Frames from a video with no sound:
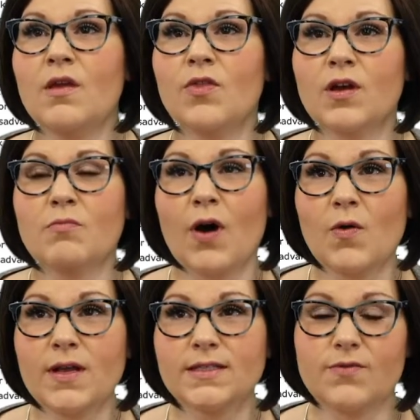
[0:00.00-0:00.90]
The
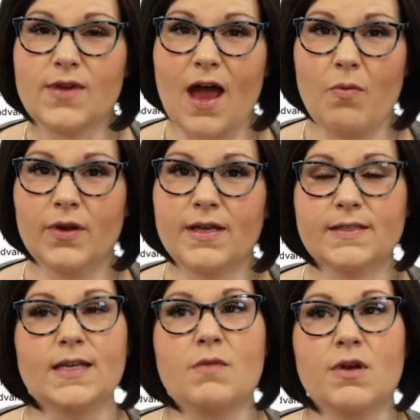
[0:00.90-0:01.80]
components of the applicant
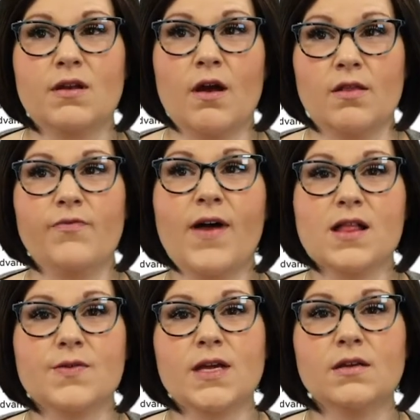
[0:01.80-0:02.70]
statement are the
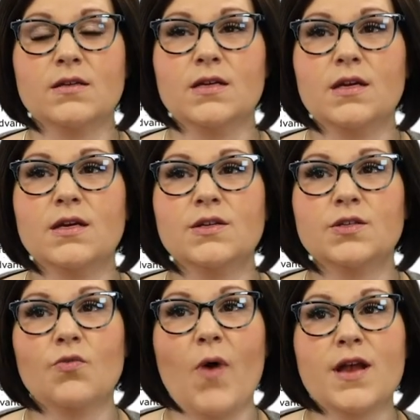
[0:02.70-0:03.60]
following.
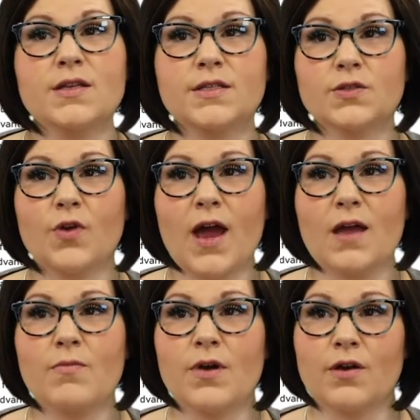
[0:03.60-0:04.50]
To 1,
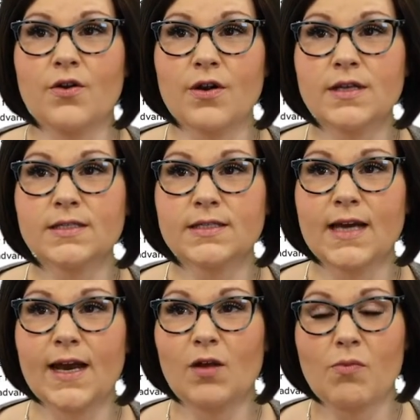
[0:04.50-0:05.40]
describe a current
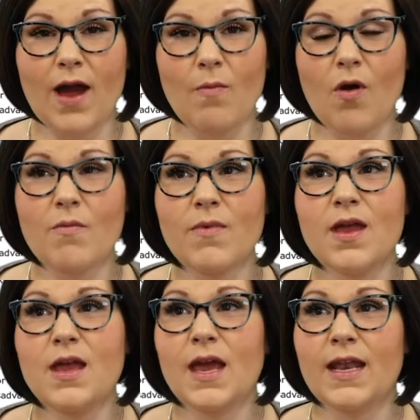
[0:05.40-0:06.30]
societal problem
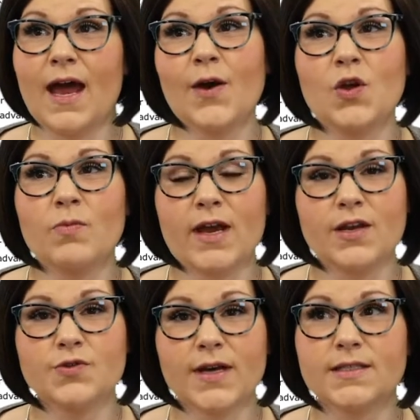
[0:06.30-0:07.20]
and how you might
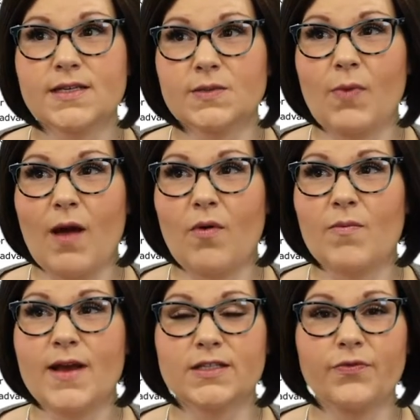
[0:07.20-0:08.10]
address this
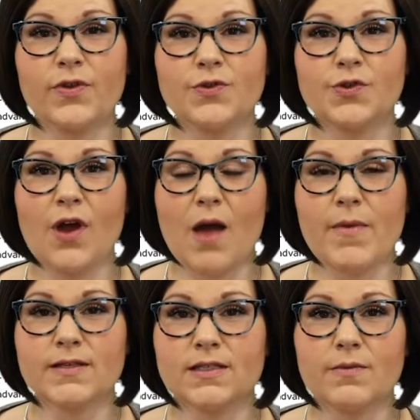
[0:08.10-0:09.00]
problem as a future
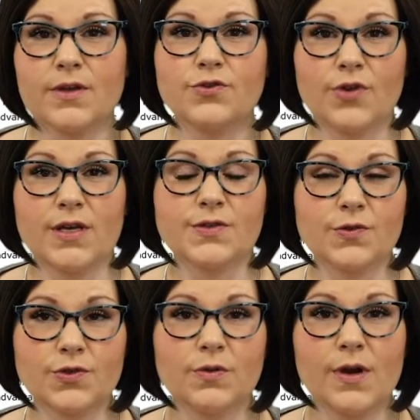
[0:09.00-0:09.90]
MSW trained
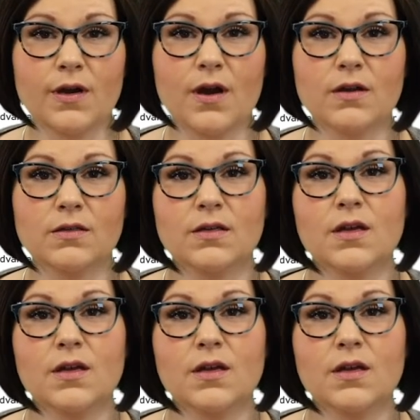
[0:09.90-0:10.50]
social worker.